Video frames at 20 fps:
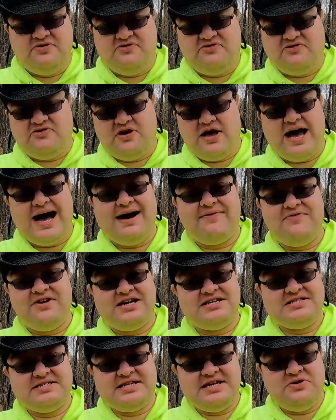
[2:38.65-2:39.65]
So I've
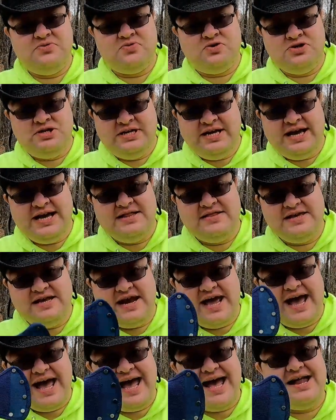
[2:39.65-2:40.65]
not seen one yet
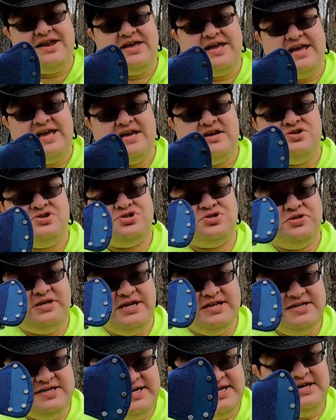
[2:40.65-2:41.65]
that had an edge
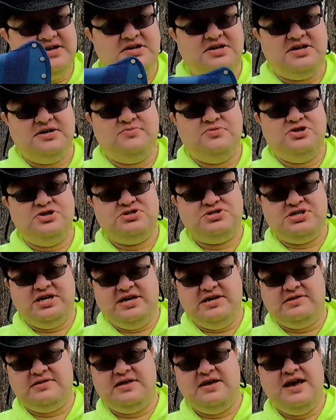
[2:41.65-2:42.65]
that didn't come with a
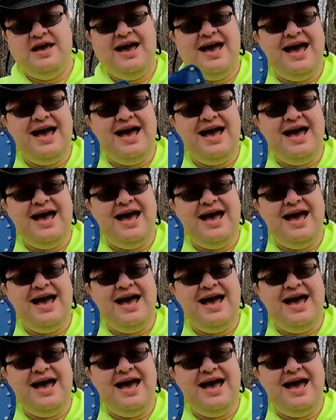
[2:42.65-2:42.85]
sheath.